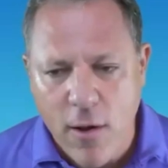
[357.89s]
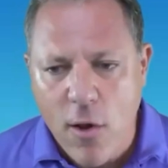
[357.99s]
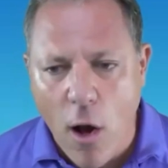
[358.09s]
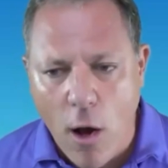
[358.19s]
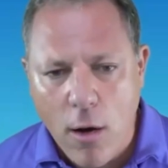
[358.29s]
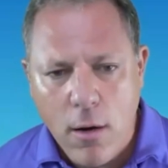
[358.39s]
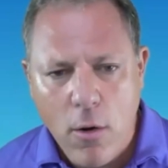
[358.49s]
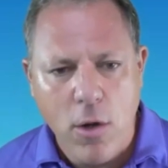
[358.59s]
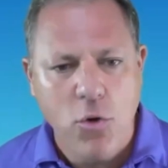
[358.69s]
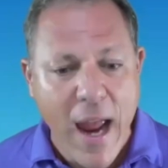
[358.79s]
a song
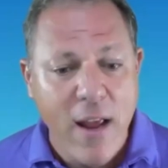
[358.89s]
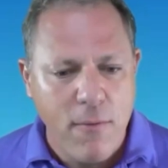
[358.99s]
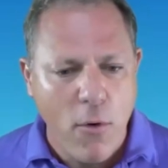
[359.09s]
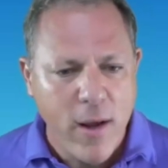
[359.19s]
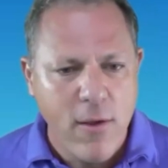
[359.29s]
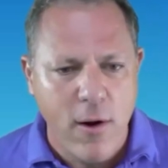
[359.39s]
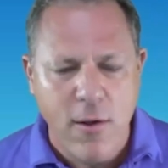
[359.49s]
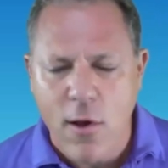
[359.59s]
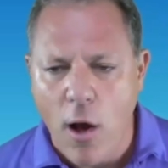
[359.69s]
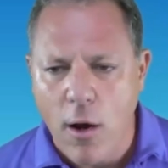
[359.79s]
or drake's voice on a
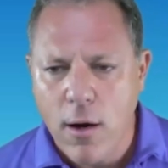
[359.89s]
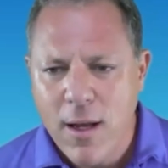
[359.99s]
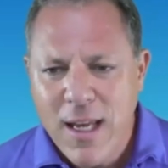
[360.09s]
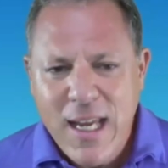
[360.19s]
song